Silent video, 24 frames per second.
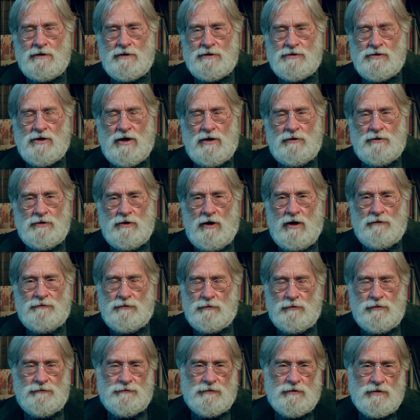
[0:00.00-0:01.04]
So I
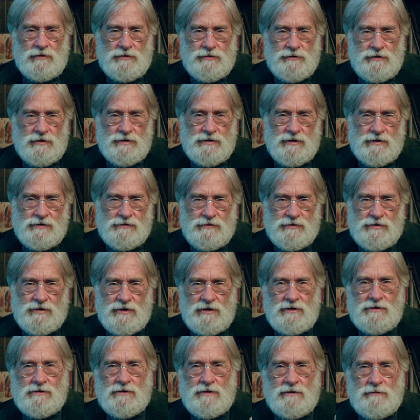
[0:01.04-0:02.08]
often refer to this as the
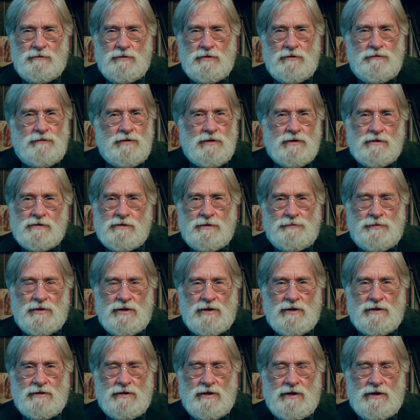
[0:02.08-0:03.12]
scenes in a movie or something
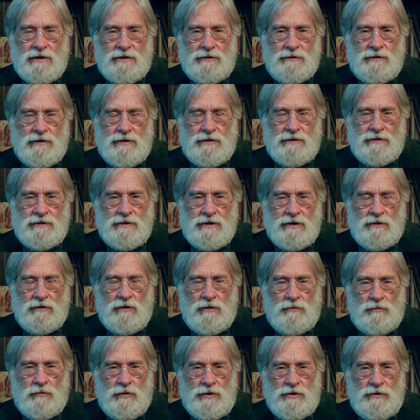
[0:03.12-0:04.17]
like that. And uh,
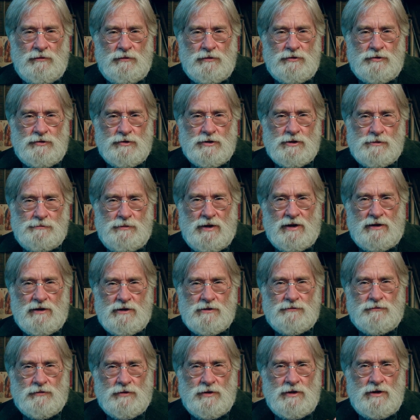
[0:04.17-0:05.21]
what, what you expect
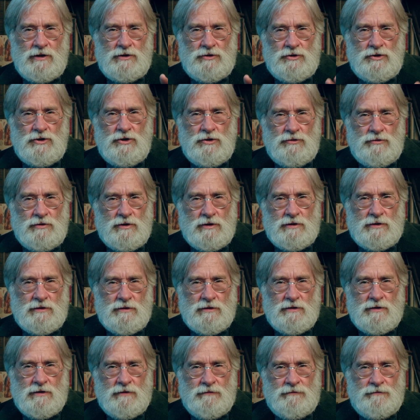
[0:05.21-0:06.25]
is for each unit
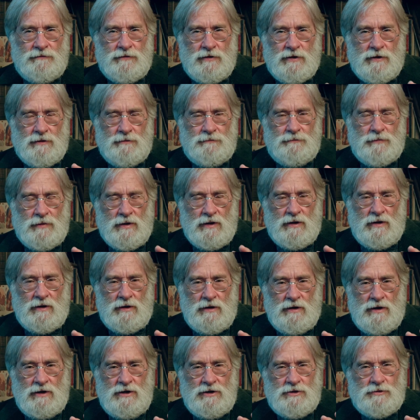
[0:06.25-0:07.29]
of uh,
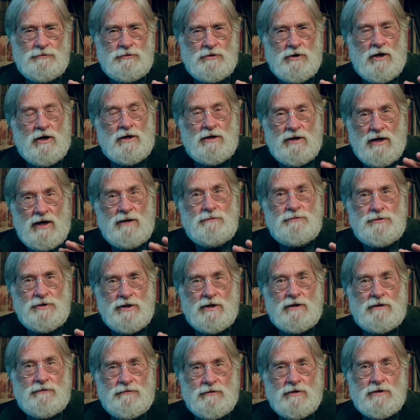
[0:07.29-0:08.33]
each dark
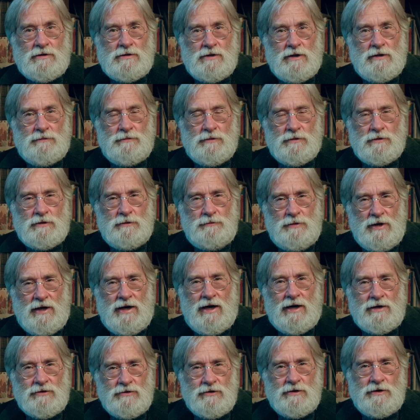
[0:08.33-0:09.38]
object, for example, to be
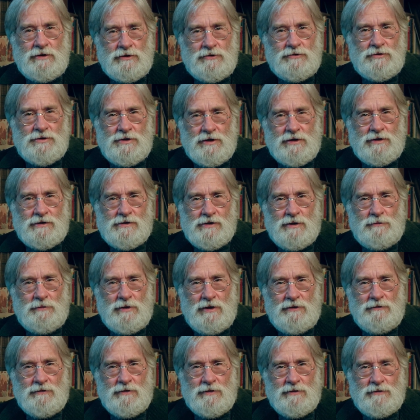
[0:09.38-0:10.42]
actually interesting on some
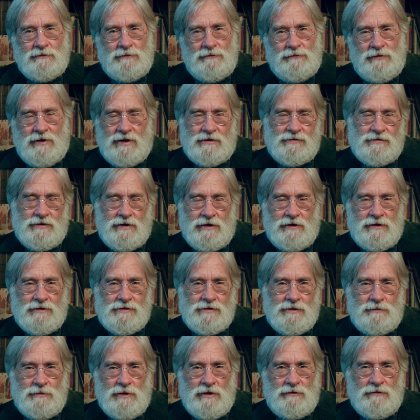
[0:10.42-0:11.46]
level, fascinating on
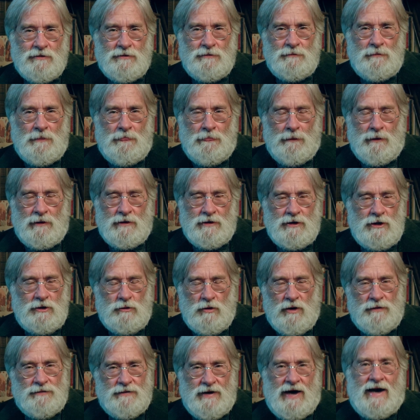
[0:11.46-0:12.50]
some level. You
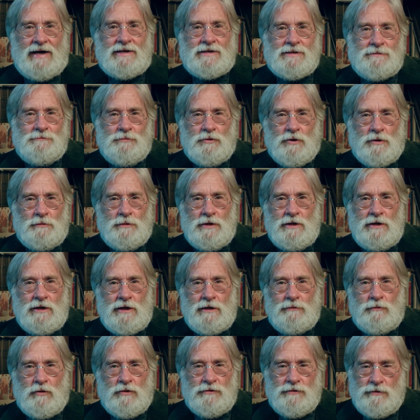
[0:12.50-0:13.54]
don't want that to bore me
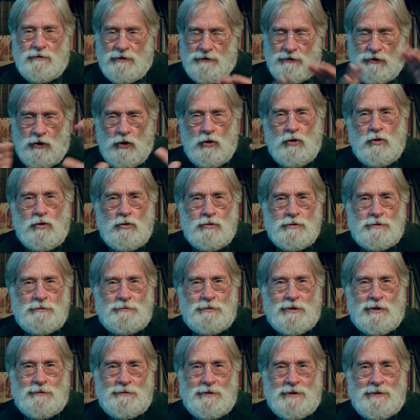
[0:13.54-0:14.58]
any more than you want the whole to
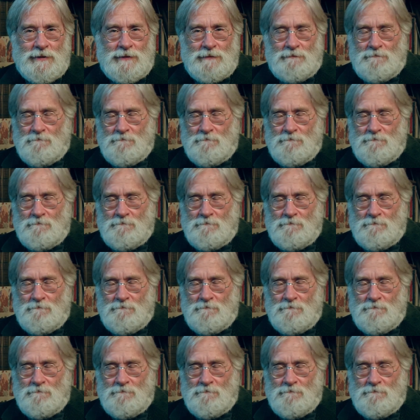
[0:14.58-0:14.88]
bore me.